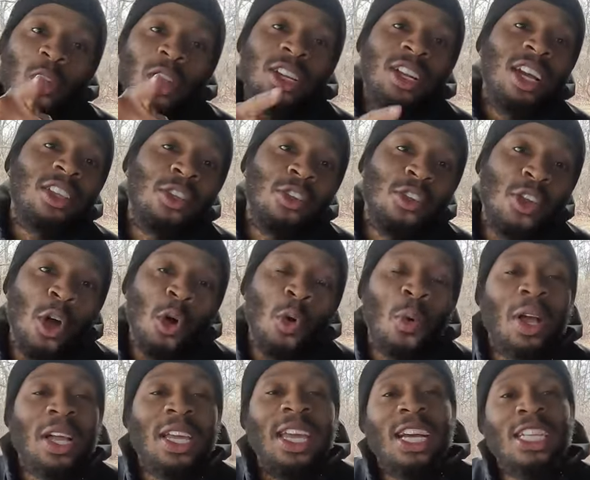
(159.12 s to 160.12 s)
On another
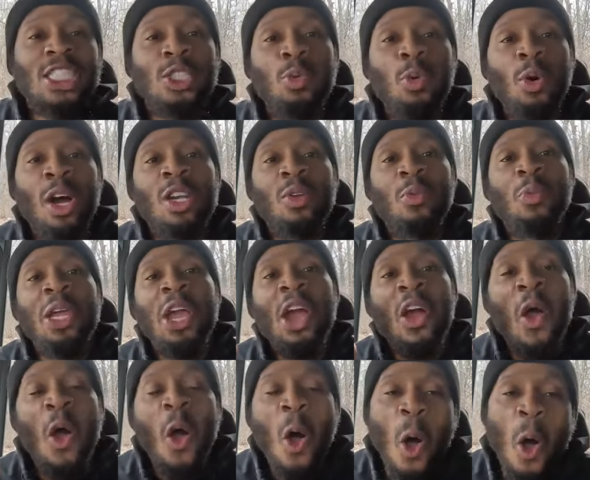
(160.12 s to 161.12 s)
note, guess what? We
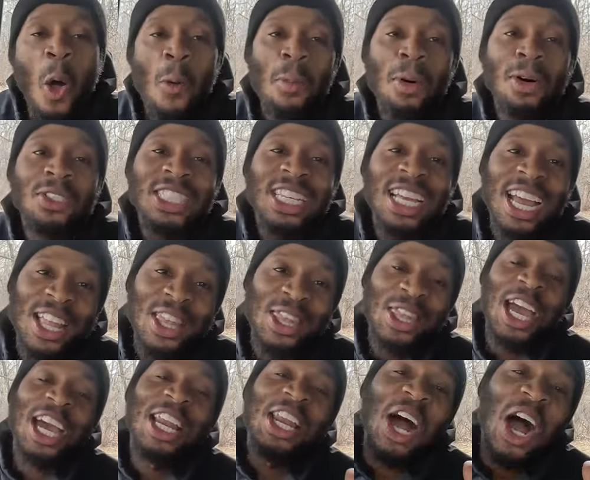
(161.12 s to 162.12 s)
are almost
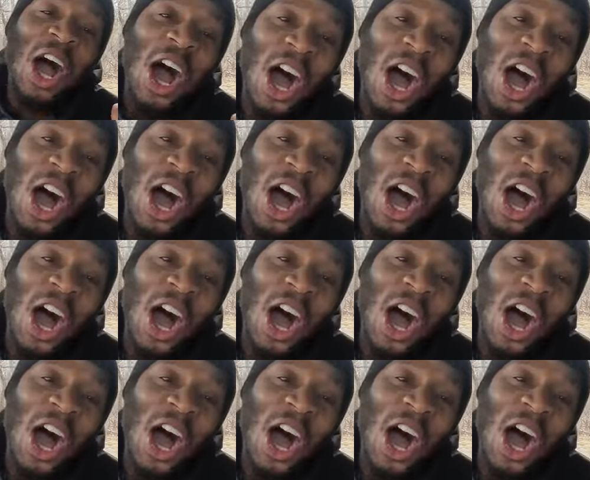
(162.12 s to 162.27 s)
at that one